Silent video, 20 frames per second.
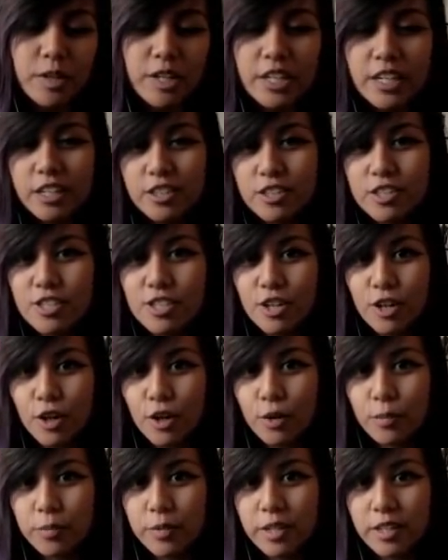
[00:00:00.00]
But here's to
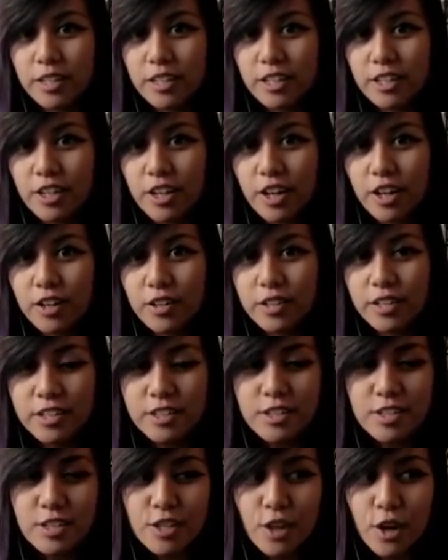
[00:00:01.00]
hoping, you know?
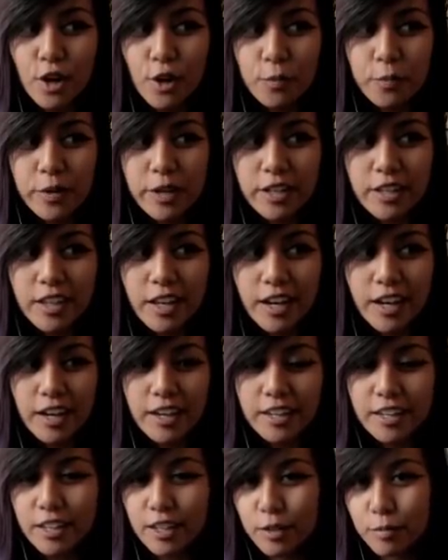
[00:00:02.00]
Here's to hoping that
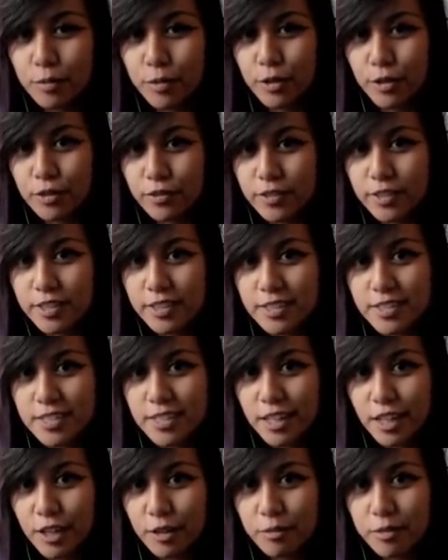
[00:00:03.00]
I can improve in this
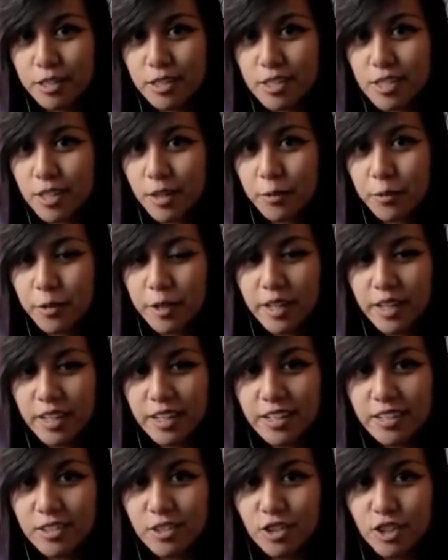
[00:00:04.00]
game in some
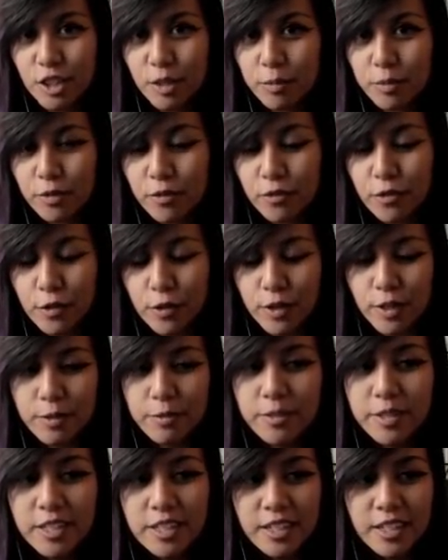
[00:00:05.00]
way, shape, or
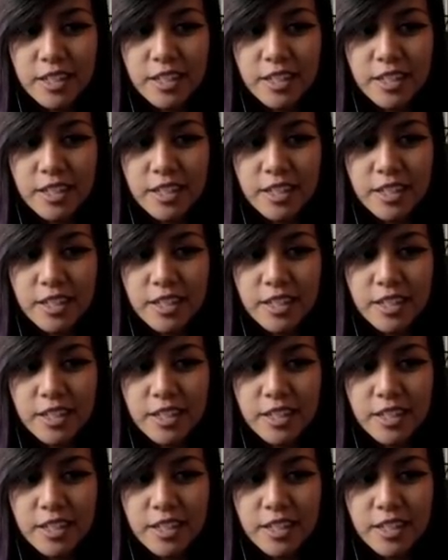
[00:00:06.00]
form.